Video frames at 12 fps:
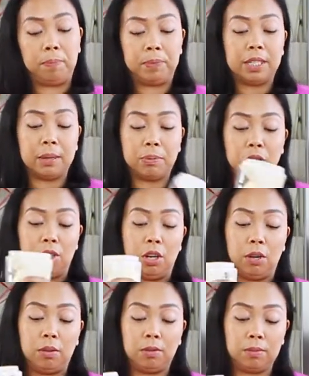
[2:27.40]
It's up to
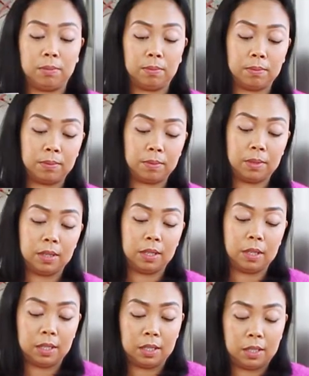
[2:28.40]
you.
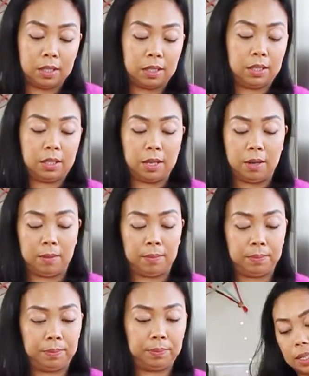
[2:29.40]
So
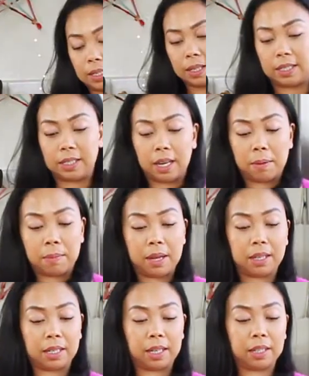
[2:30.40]
let's get
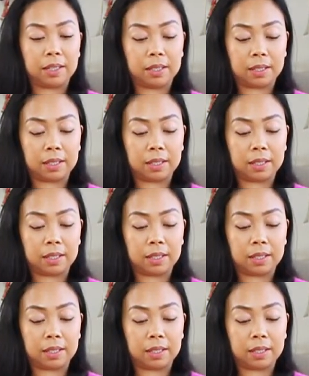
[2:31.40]
blending.